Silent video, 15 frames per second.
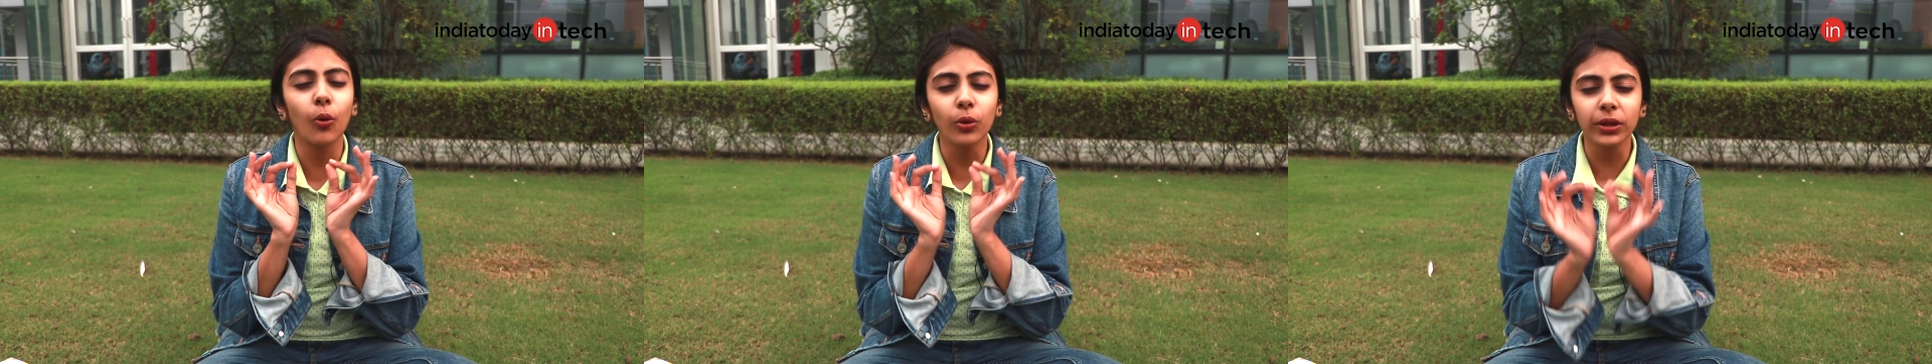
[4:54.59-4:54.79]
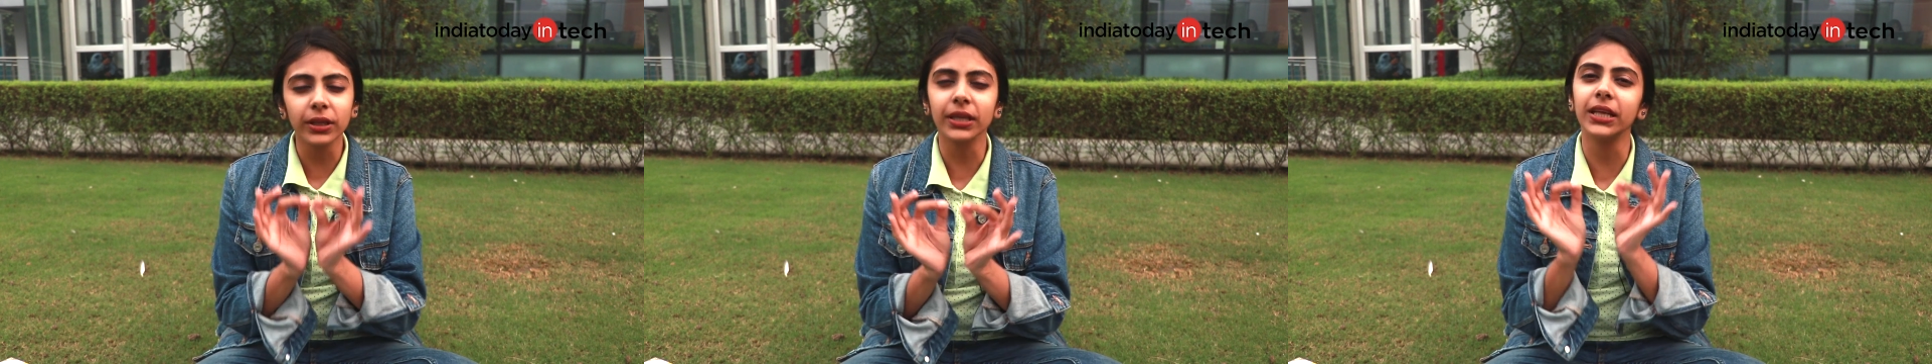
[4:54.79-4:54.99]

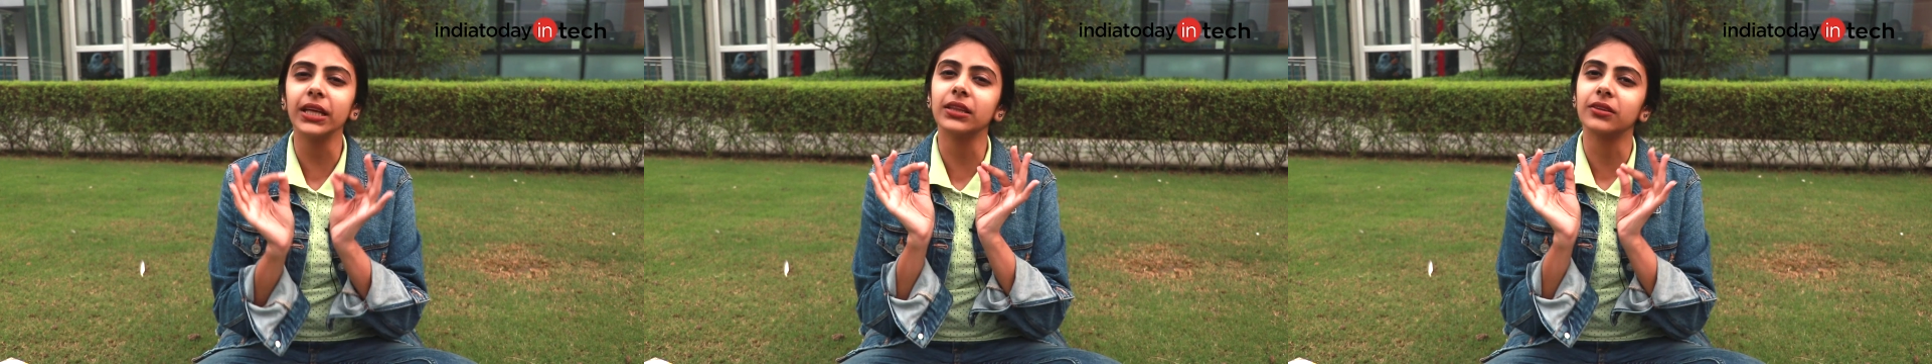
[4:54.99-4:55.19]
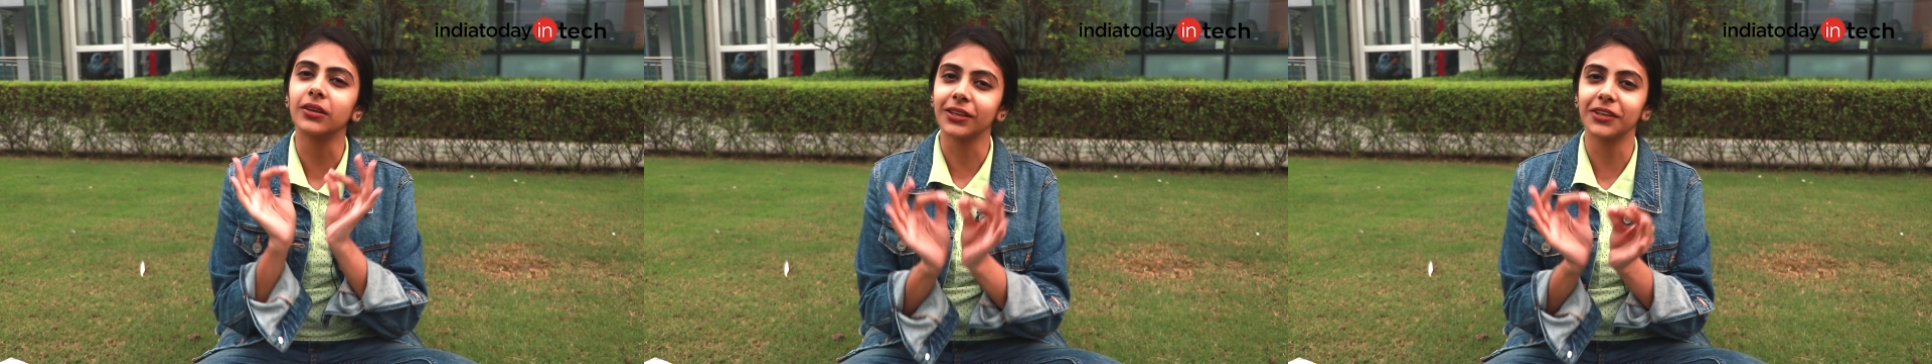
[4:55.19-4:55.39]

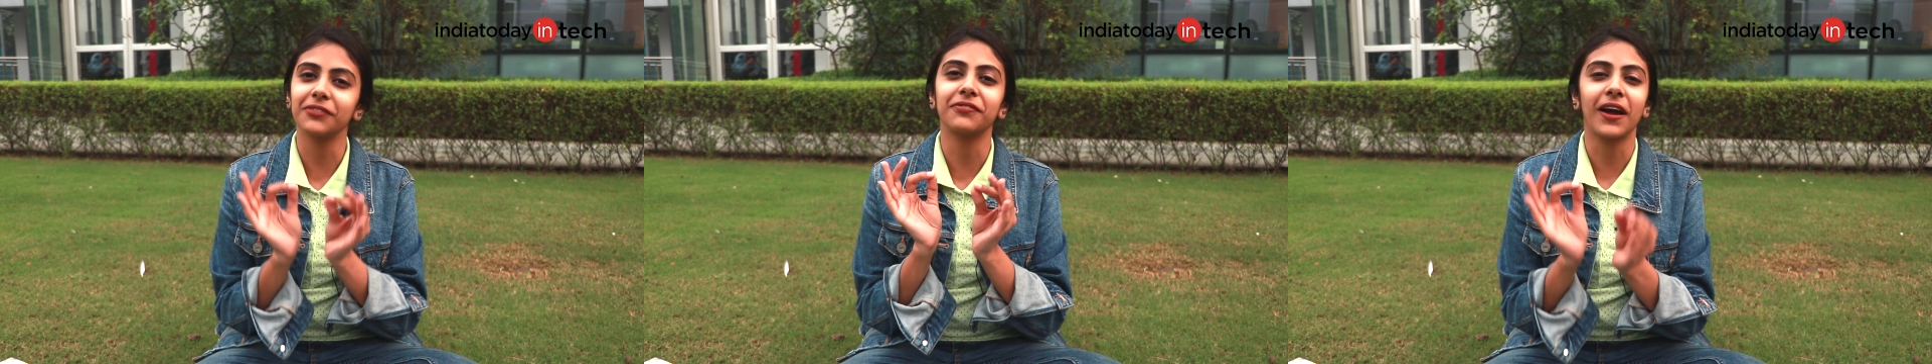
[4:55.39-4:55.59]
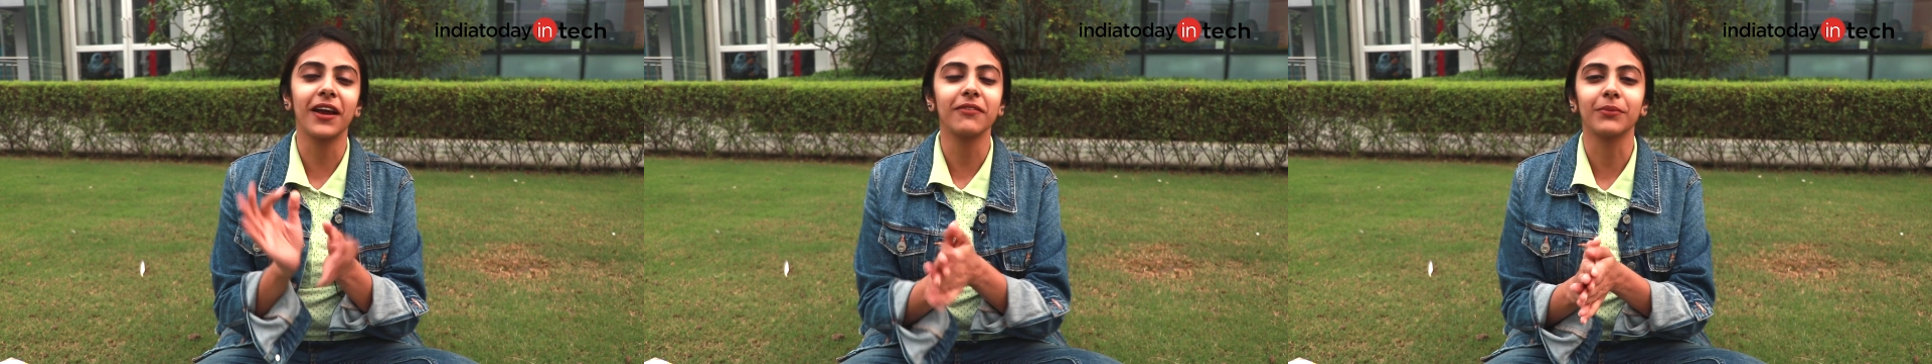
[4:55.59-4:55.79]
only
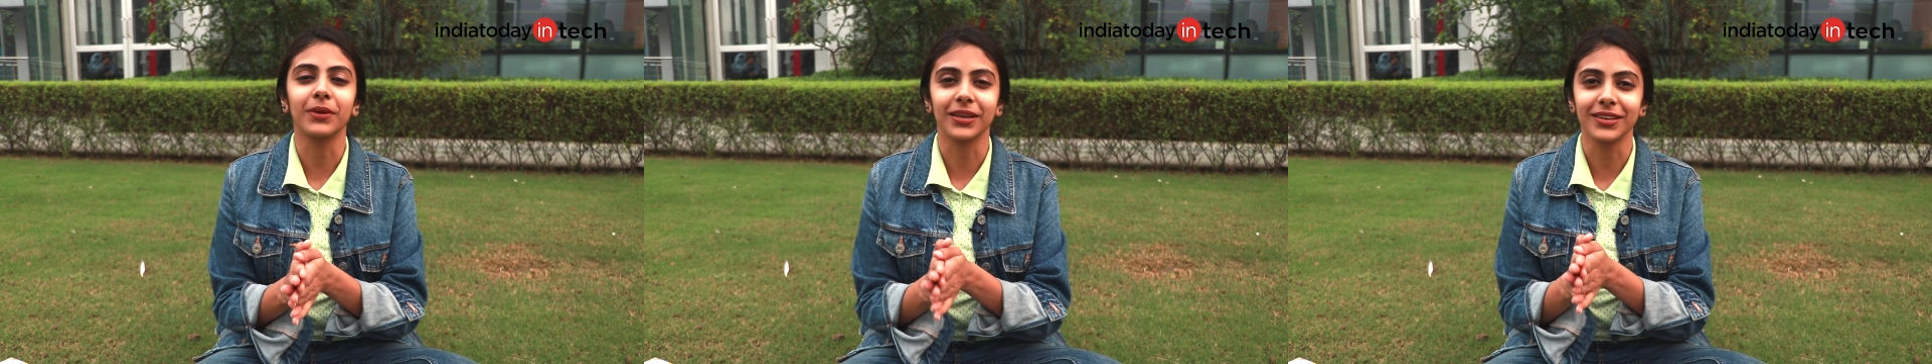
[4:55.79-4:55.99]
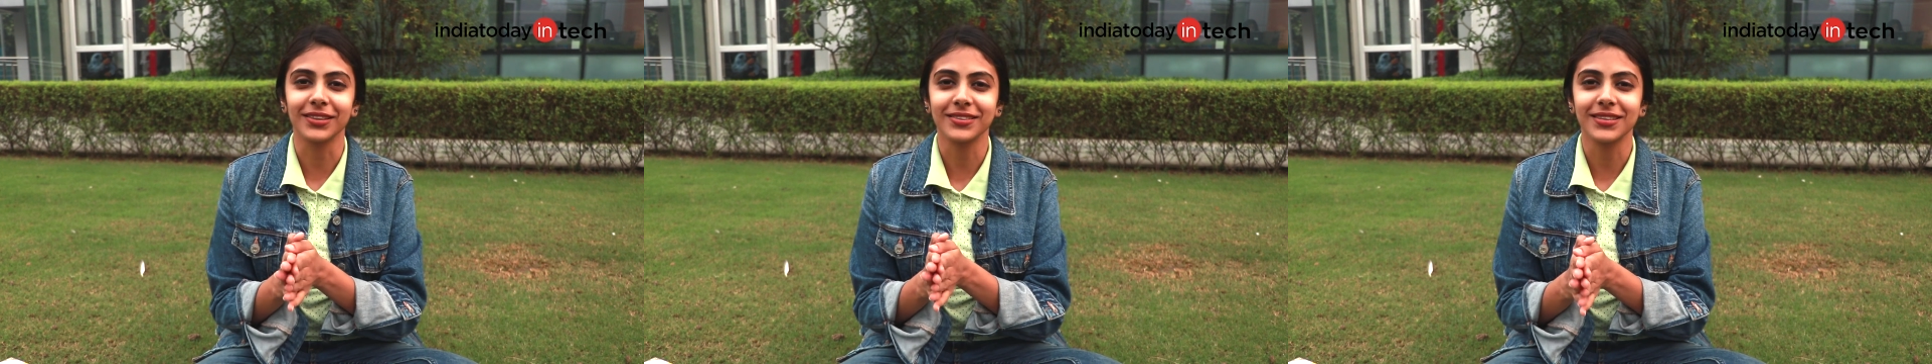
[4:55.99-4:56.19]
35
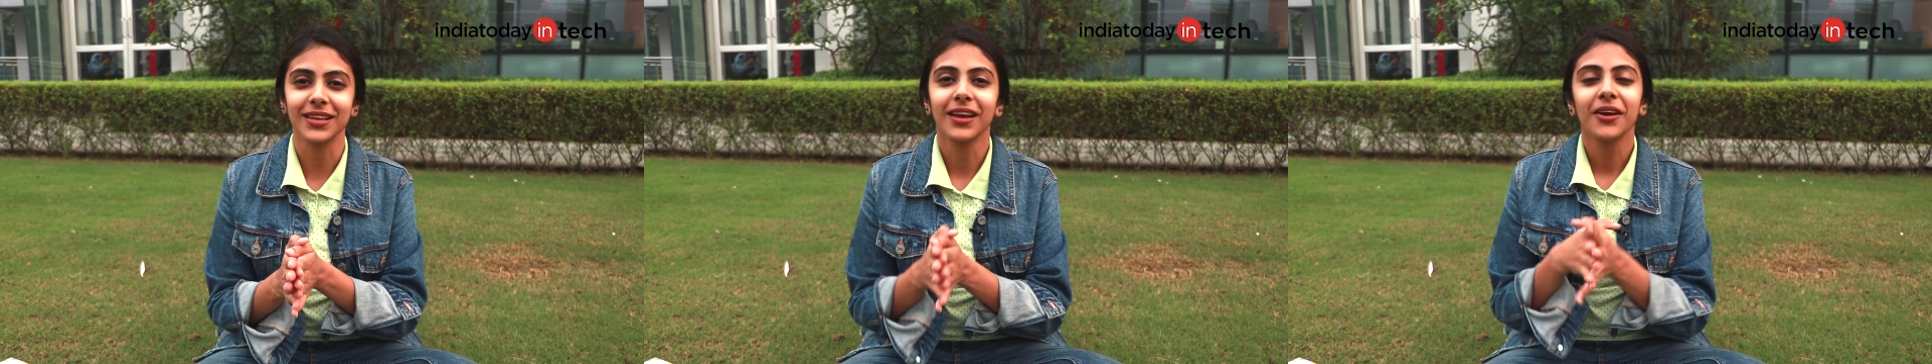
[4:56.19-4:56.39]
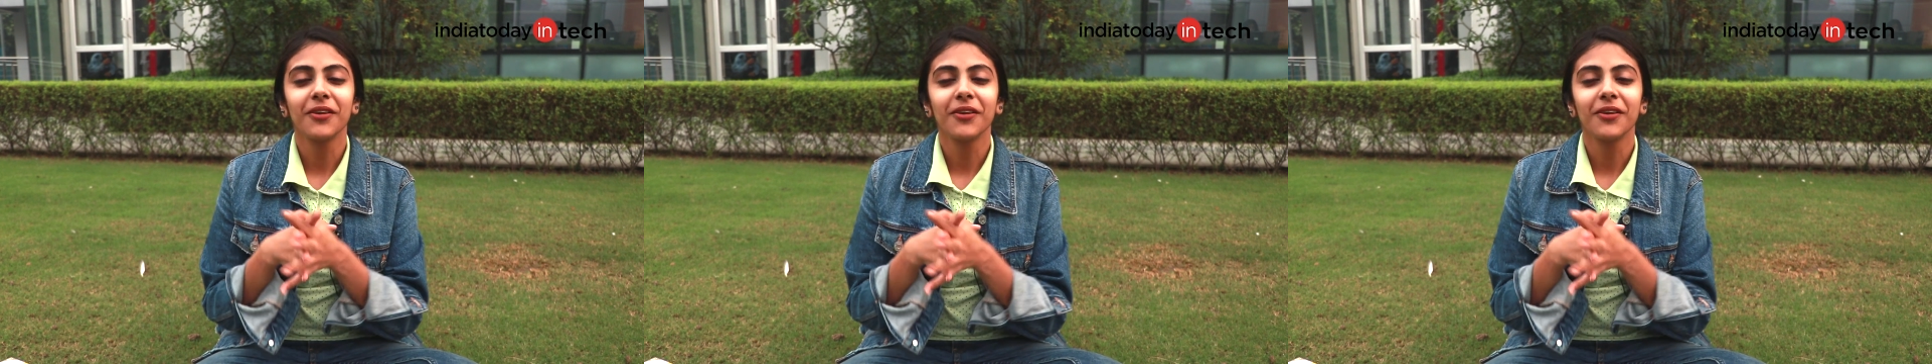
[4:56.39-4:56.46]
minutes.